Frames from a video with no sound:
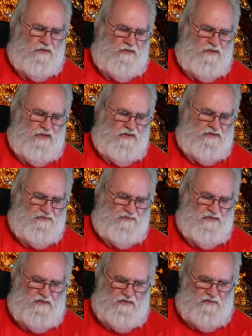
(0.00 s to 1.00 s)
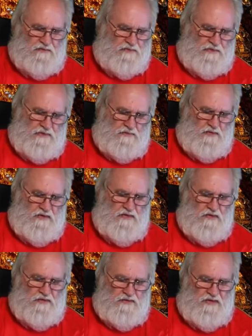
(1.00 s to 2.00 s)
And like I said, it says right
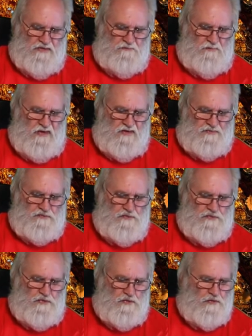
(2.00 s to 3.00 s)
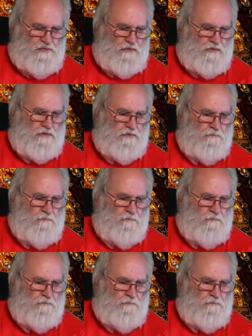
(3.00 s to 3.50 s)
here it does pass through charging.